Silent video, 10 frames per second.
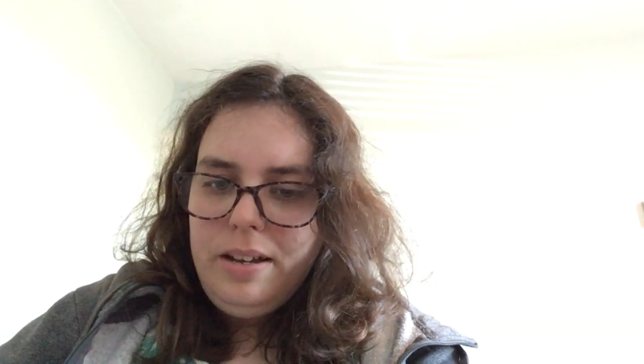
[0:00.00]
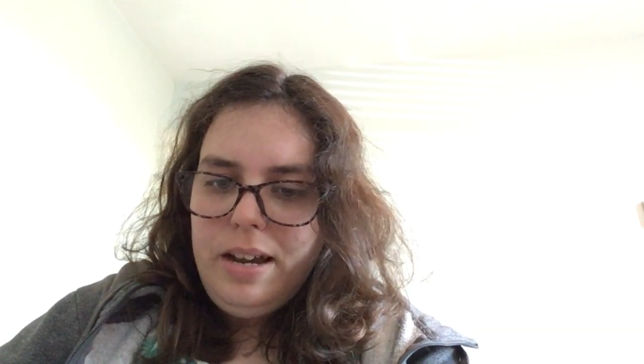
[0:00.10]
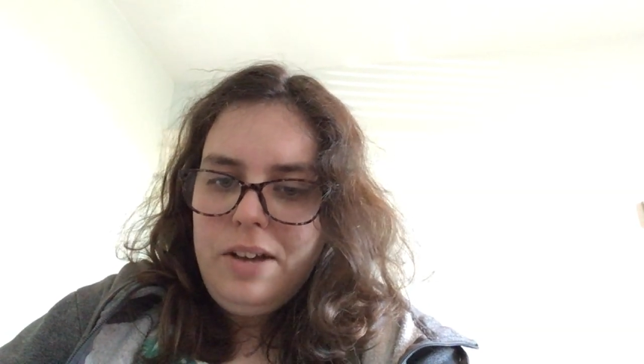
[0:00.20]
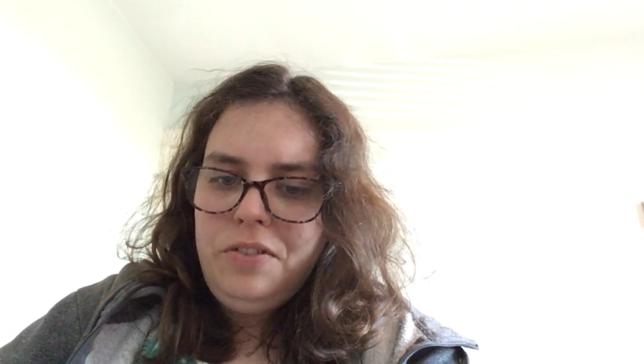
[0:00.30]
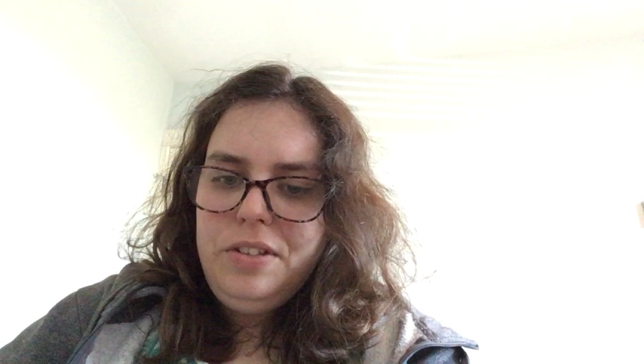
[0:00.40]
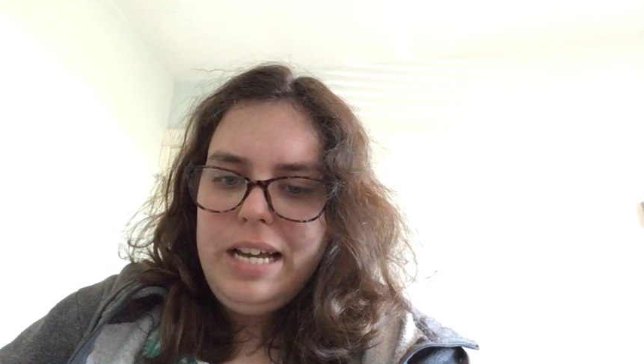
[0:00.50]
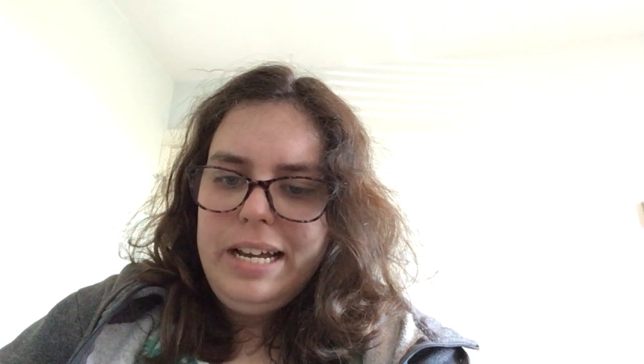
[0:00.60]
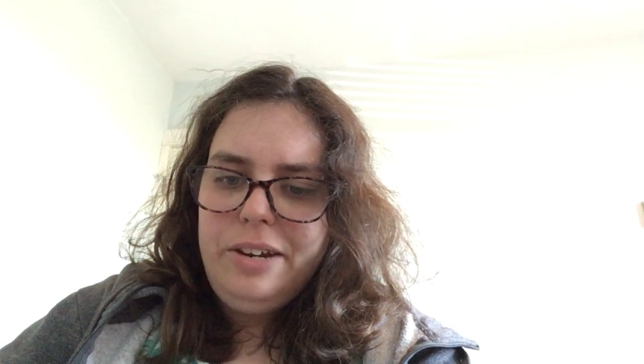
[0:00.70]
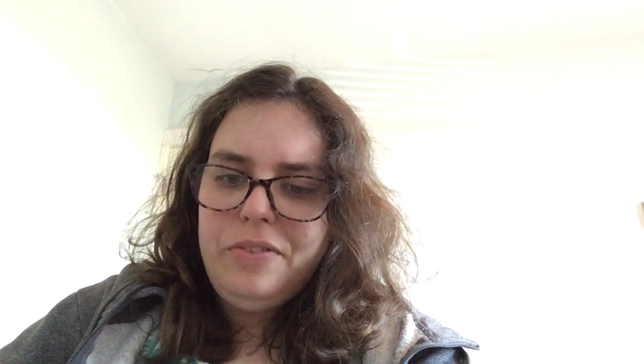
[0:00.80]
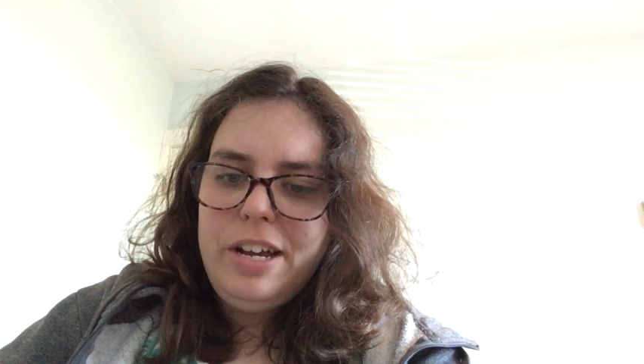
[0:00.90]
After
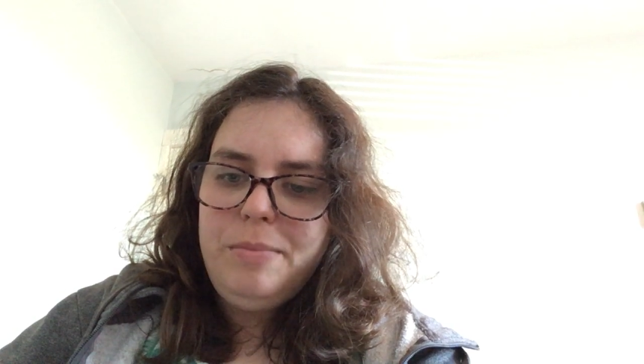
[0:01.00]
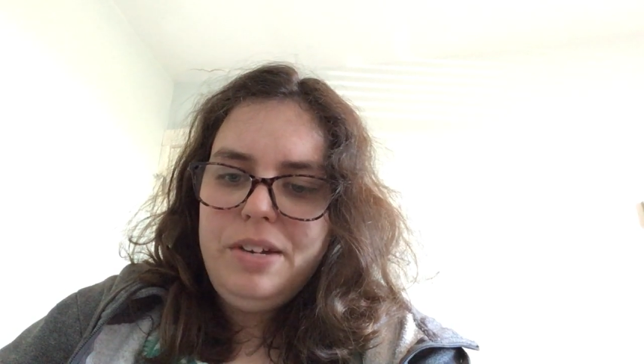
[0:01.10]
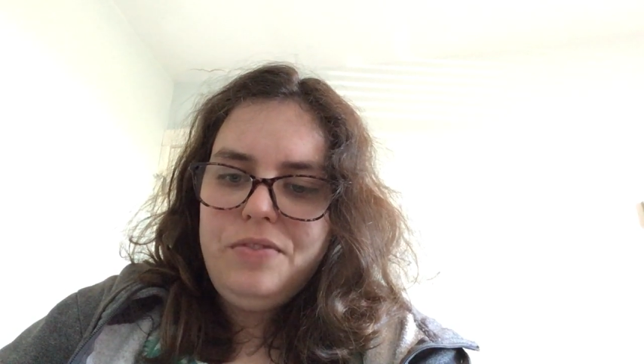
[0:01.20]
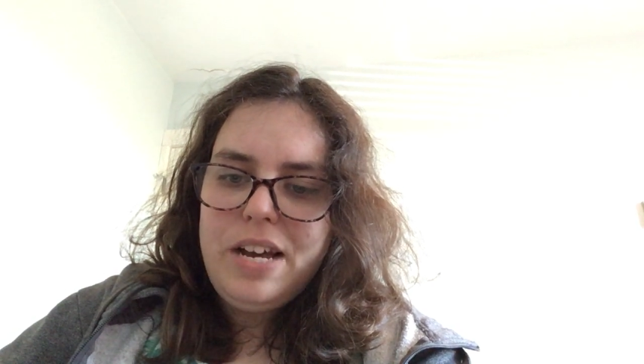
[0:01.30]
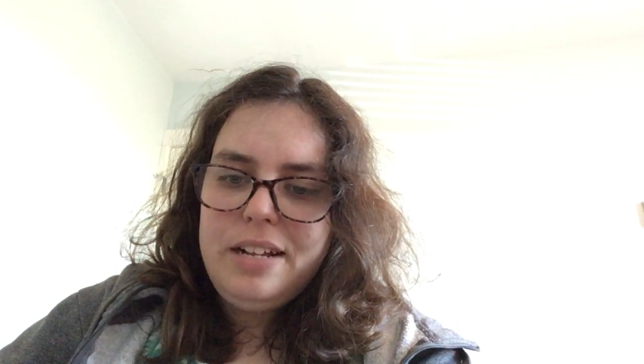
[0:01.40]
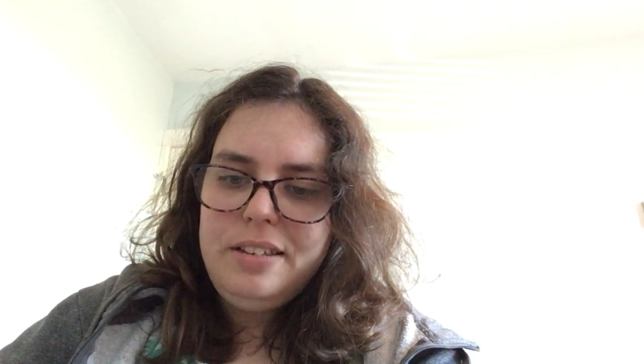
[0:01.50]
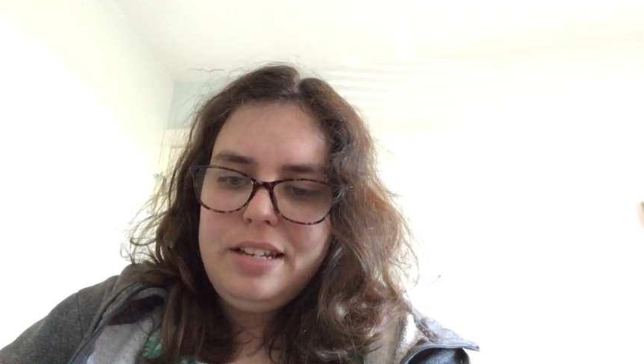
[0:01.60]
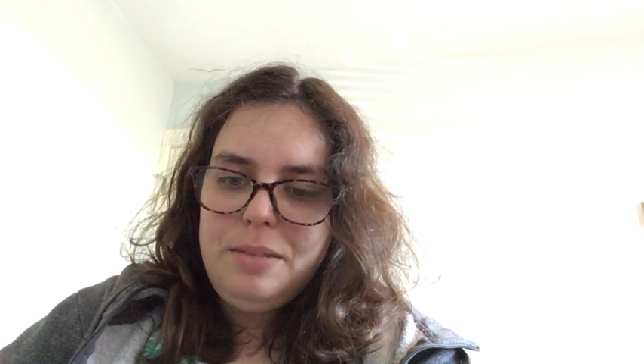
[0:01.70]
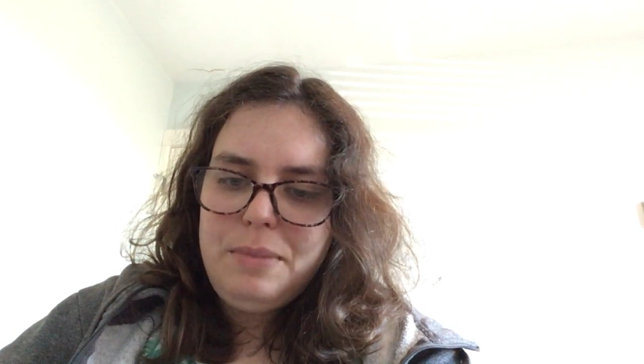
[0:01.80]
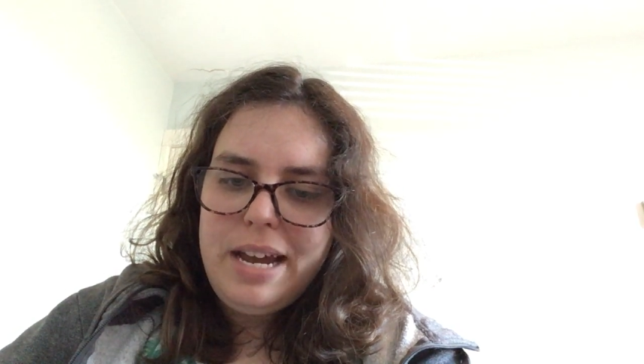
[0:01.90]
that, I ran my
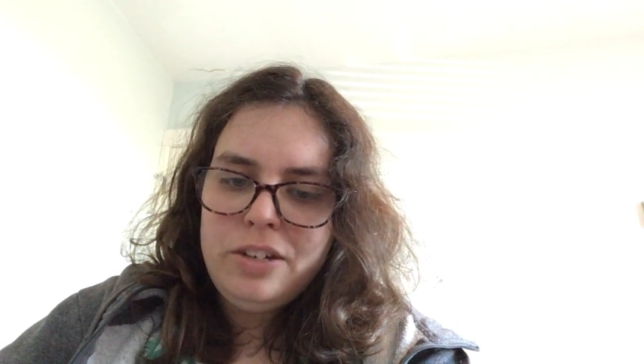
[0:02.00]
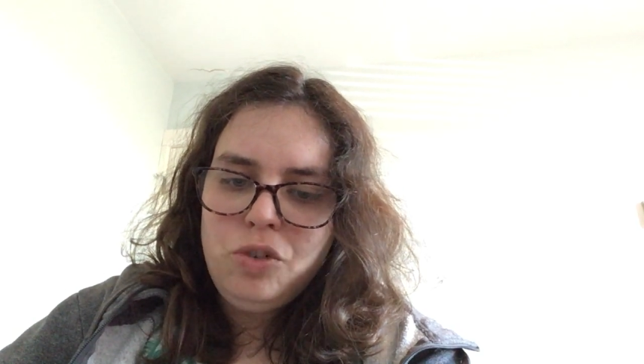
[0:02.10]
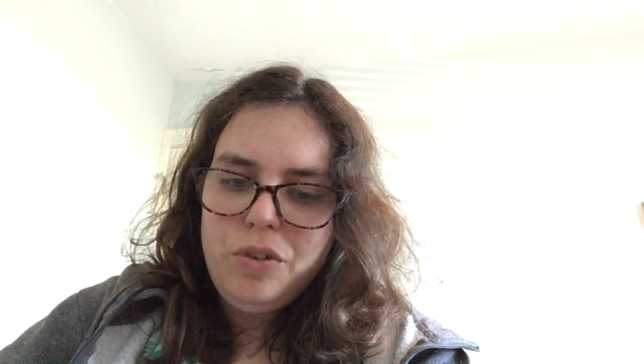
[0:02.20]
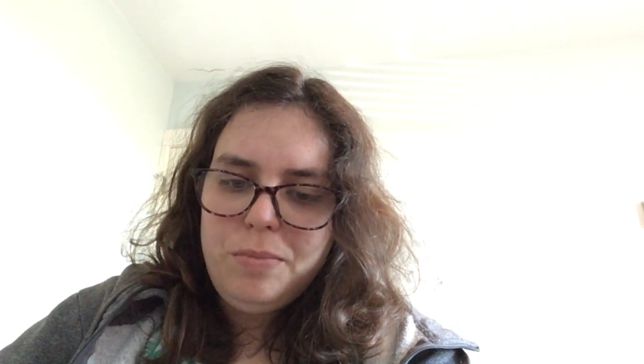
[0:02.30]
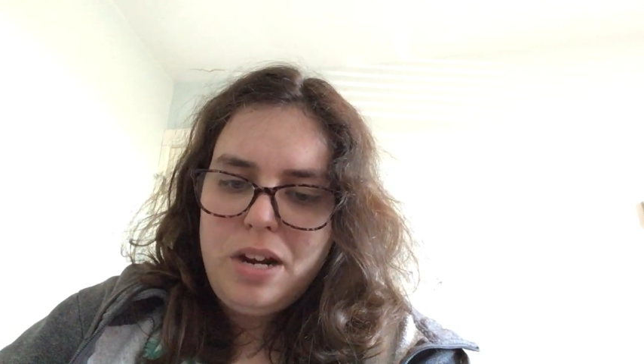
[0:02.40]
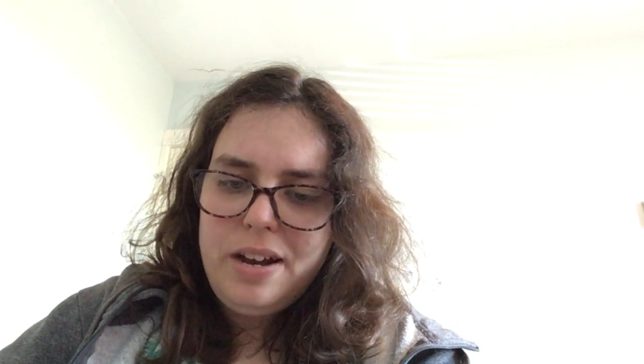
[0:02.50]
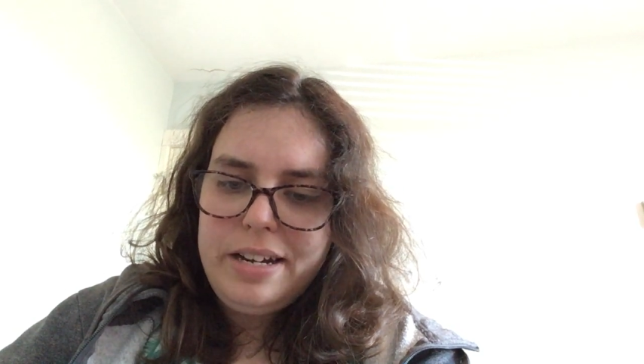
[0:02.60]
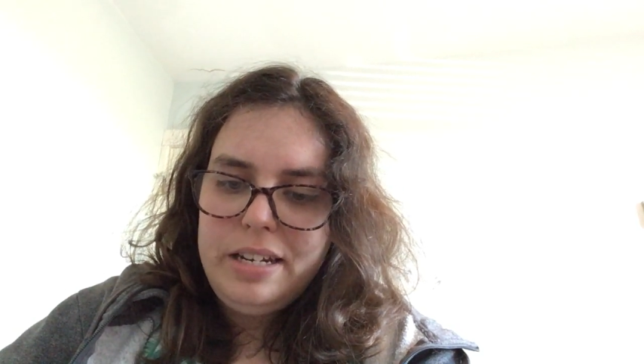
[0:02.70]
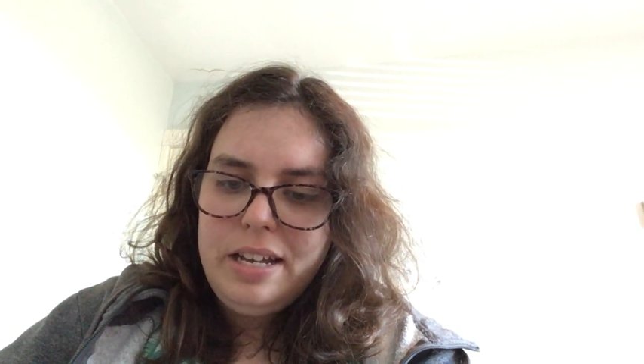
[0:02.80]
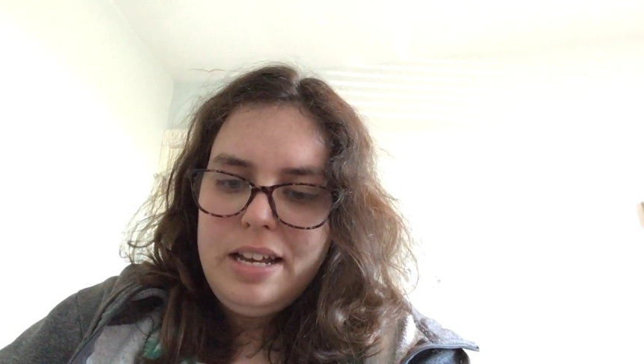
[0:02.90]
fastest back to room 9.